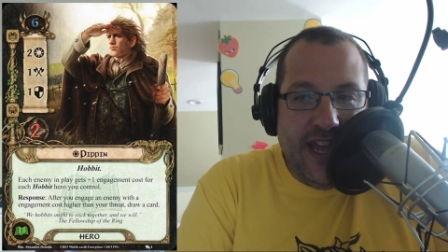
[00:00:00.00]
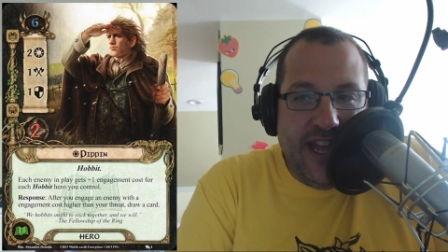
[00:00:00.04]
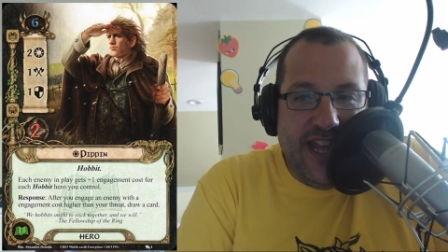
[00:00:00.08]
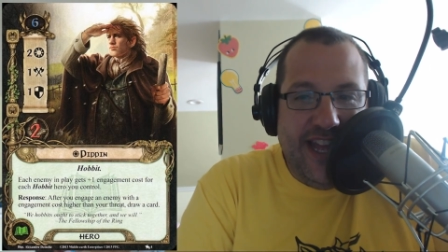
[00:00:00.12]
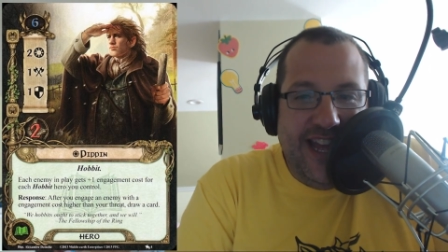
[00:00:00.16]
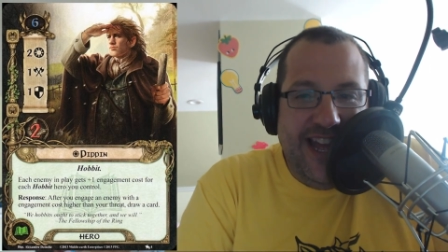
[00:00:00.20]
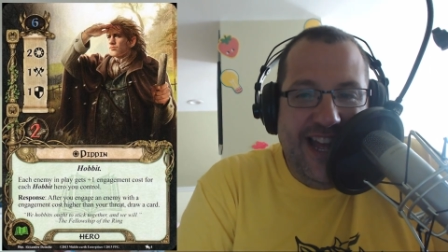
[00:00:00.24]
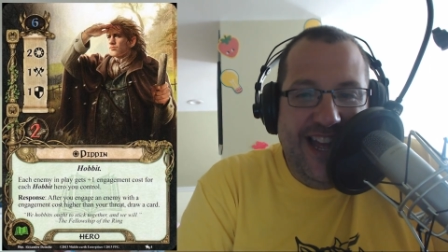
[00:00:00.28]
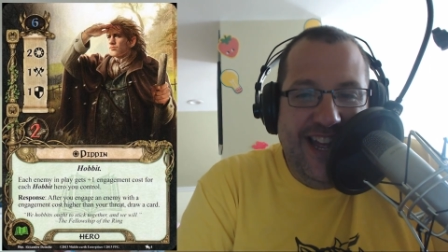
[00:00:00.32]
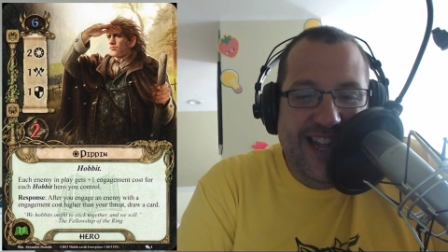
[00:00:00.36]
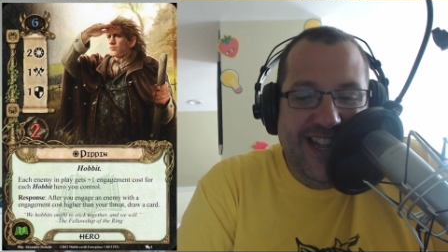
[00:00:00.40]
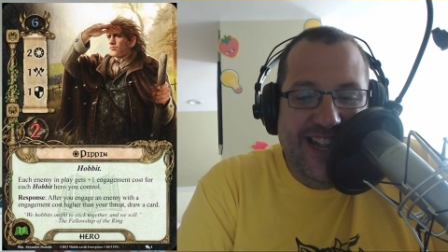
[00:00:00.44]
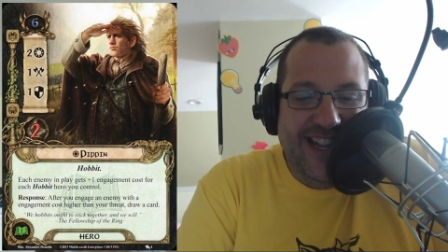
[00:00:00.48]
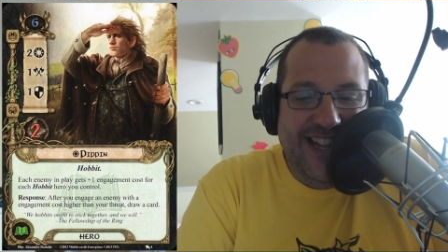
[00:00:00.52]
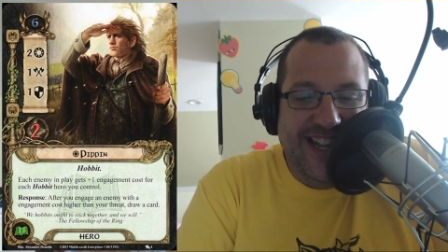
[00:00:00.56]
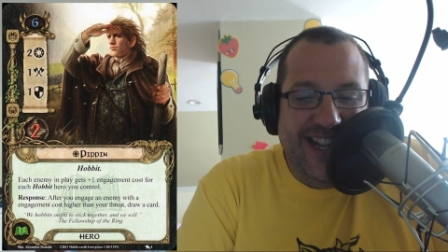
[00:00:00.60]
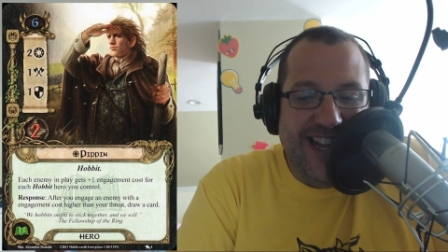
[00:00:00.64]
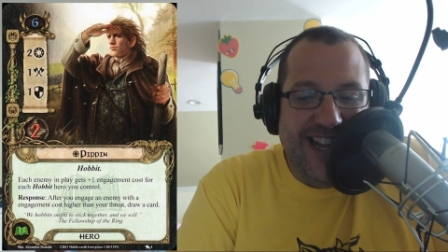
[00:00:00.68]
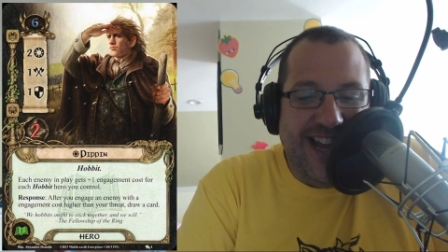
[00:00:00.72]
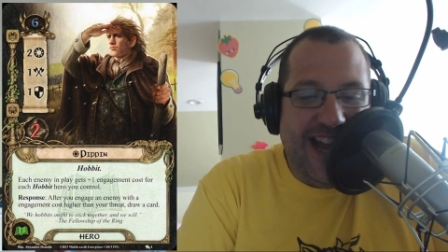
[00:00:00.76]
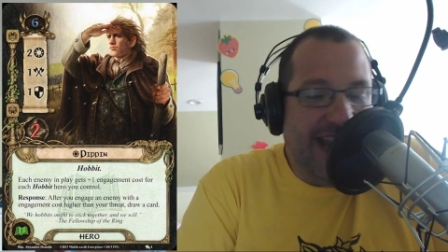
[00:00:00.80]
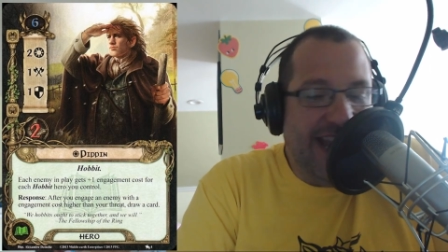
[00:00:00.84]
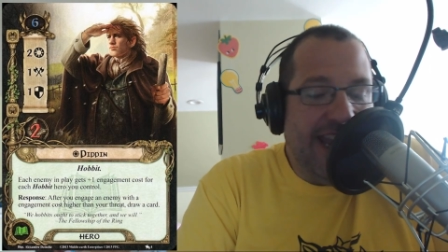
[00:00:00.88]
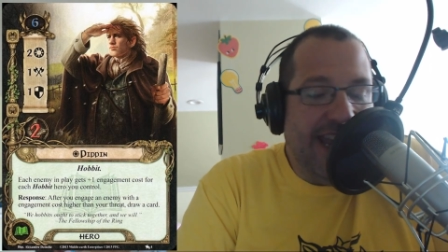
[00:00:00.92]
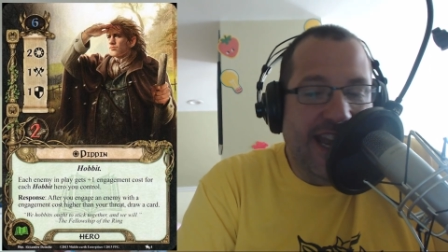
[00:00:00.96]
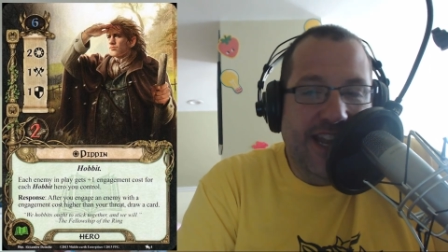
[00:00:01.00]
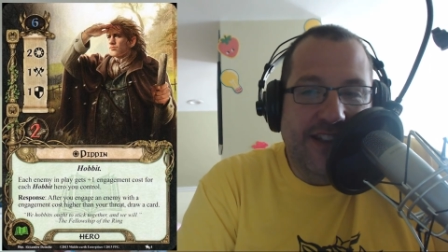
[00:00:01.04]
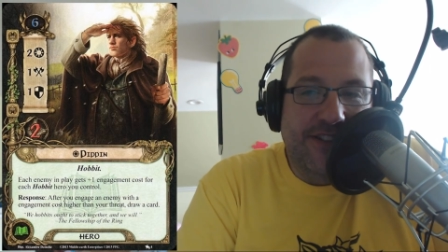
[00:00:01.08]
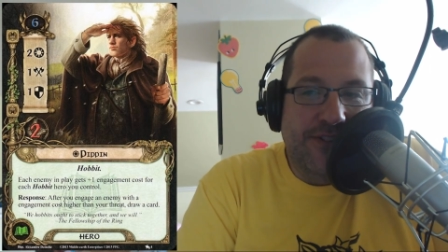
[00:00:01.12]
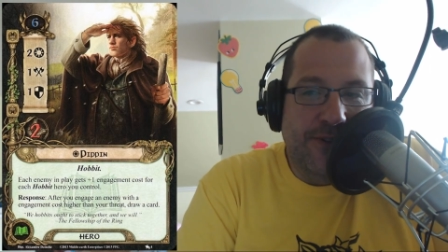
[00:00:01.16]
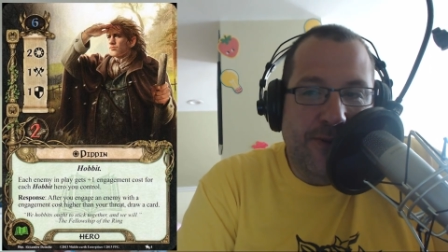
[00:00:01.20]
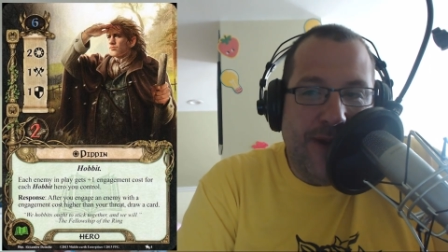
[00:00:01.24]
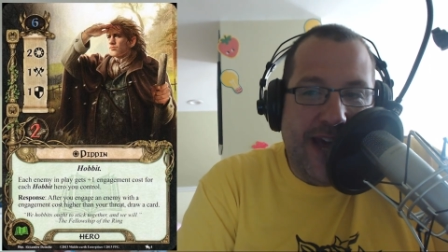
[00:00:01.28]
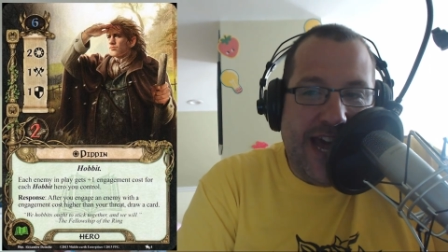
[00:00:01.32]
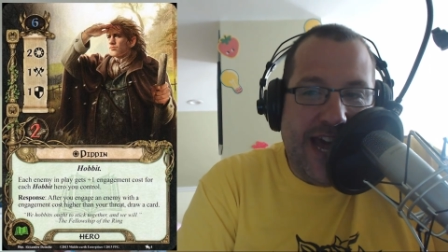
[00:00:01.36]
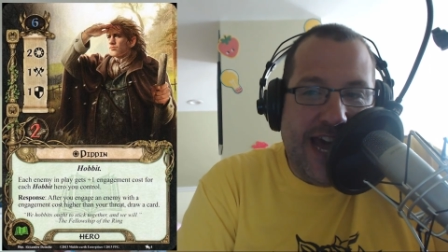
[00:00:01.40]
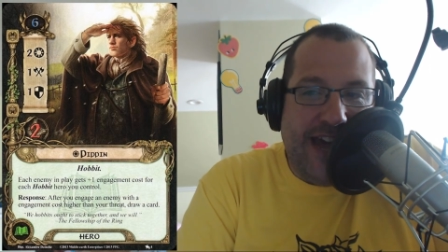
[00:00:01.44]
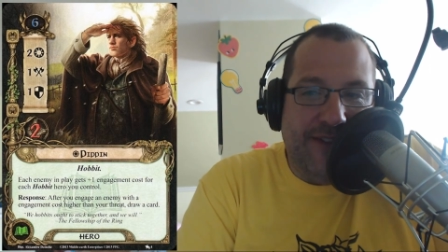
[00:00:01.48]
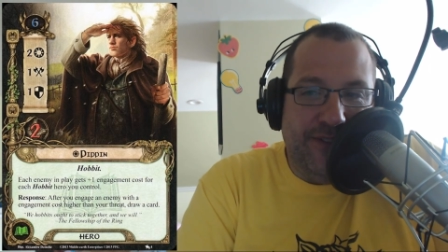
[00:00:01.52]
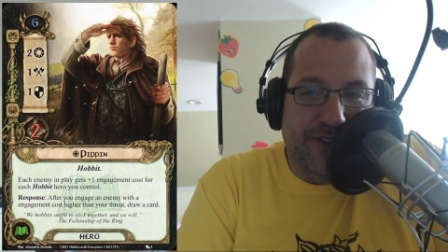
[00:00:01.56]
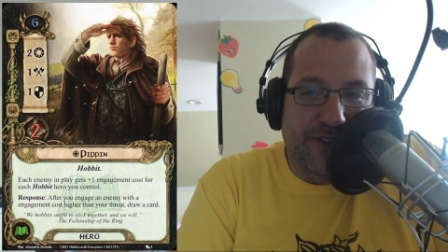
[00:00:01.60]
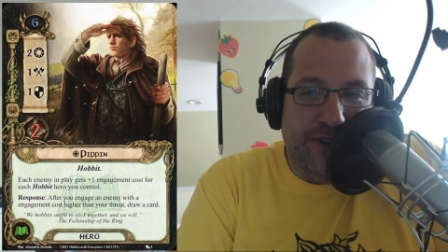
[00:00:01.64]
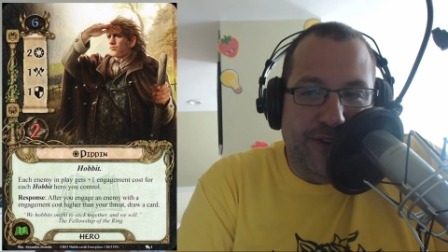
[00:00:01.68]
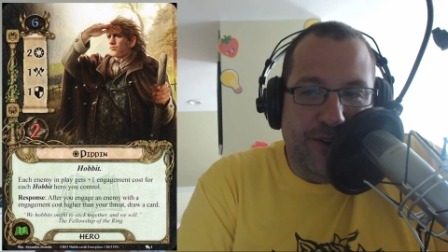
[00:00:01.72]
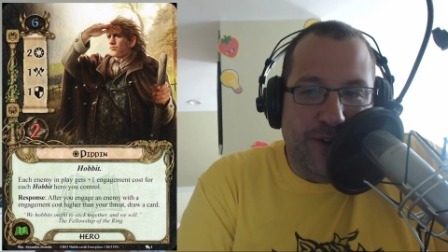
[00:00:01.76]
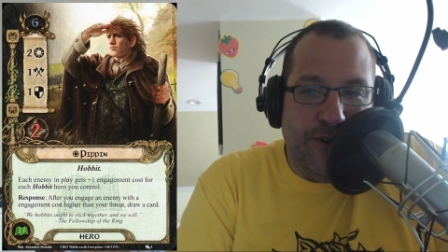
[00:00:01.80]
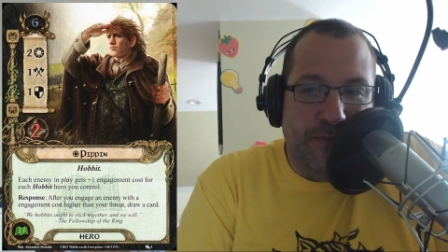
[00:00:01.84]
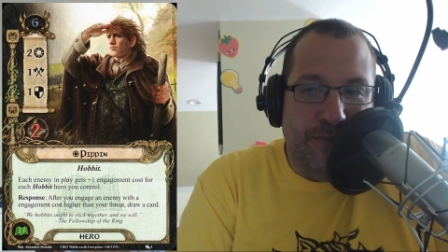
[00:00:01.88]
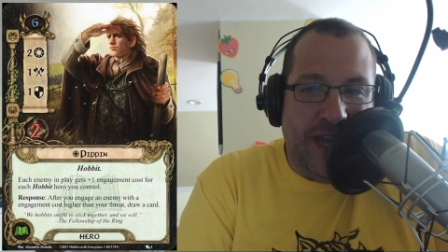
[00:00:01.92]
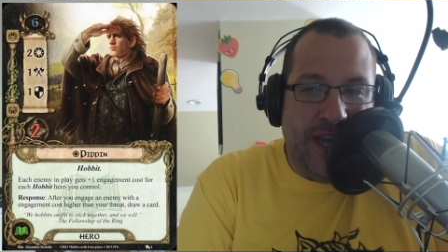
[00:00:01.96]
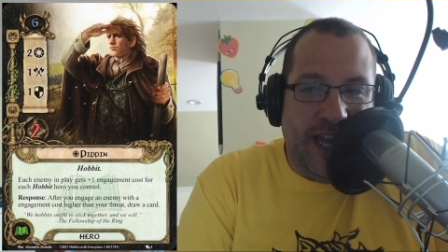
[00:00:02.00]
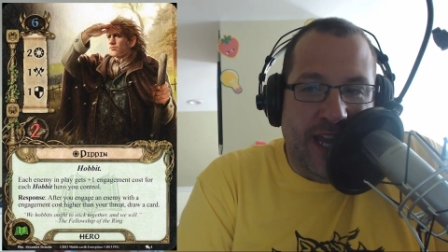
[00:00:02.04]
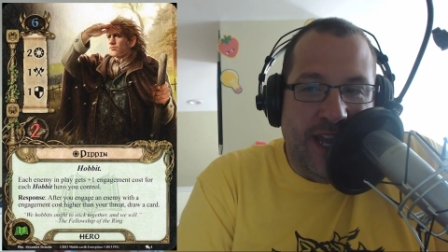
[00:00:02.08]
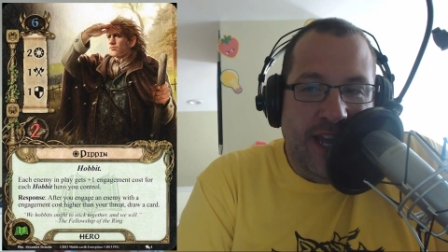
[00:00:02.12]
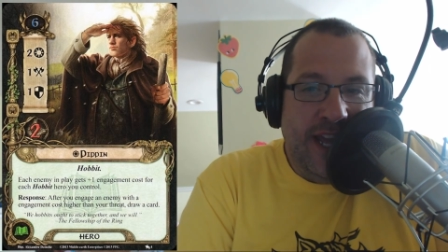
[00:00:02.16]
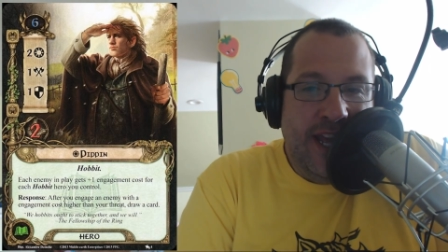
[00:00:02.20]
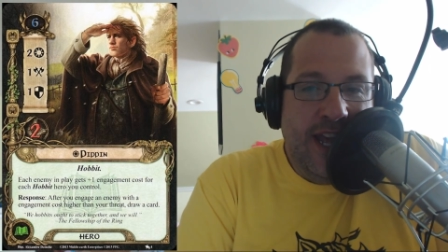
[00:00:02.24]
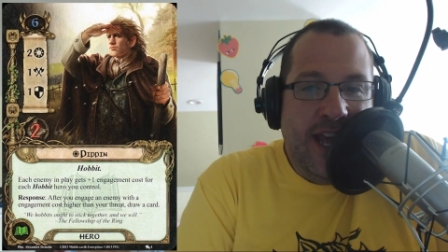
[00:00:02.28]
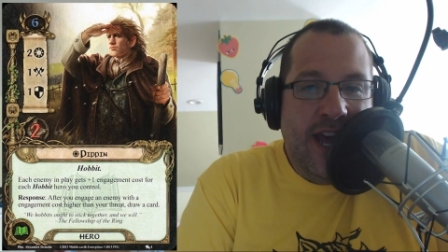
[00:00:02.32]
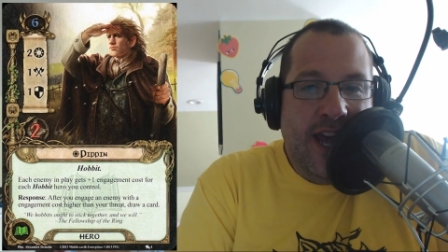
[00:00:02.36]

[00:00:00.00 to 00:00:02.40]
Uh, I can't do halves. You know me.